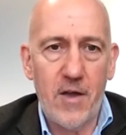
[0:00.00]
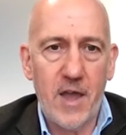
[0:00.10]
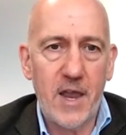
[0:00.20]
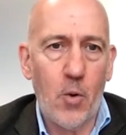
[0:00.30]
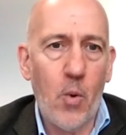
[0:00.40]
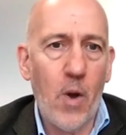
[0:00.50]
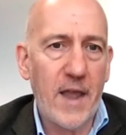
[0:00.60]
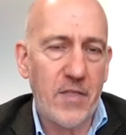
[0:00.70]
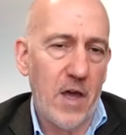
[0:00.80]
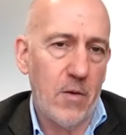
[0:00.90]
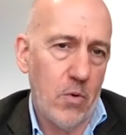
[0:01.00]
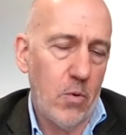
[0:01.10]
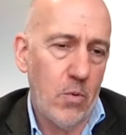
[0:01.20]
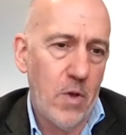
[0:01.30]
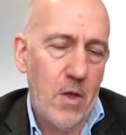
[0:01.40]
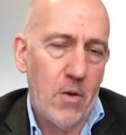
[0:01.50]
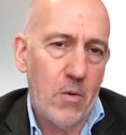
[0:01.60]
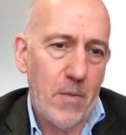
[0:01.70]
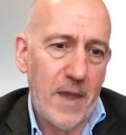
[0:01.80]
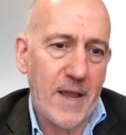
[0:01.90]
in a way that will
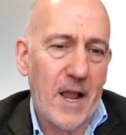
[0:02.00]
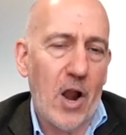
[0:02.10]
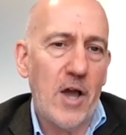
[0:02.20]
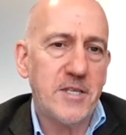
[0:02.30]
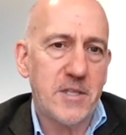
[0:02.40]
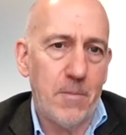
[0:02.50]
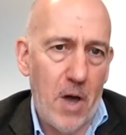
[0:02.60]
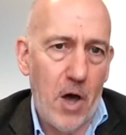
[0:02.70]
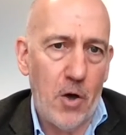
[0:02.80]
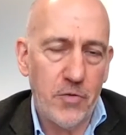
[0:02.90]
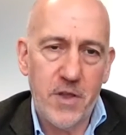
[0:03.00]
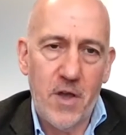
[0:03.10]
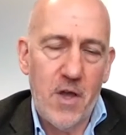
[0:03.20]
meet clients' demand,